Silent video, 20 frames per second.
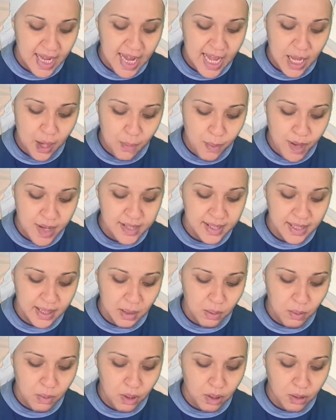He was in the
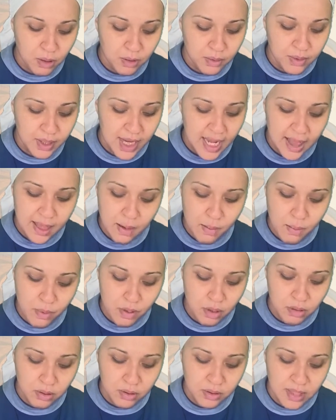world, and the
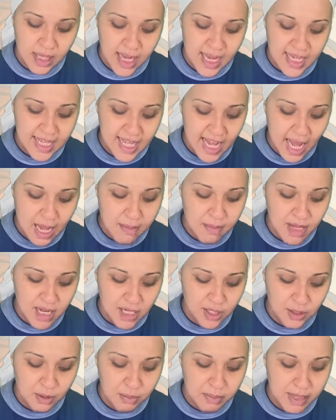world came
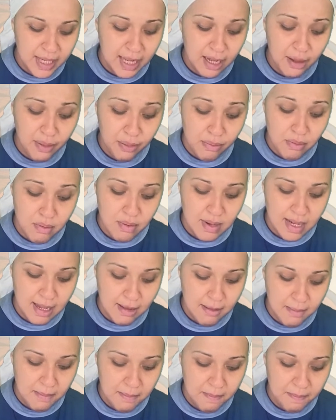into being through
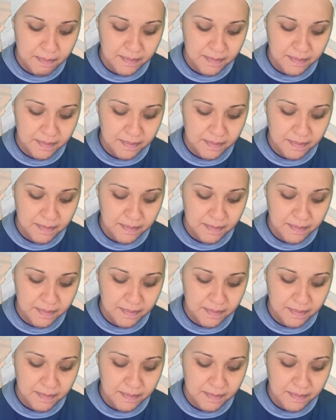him.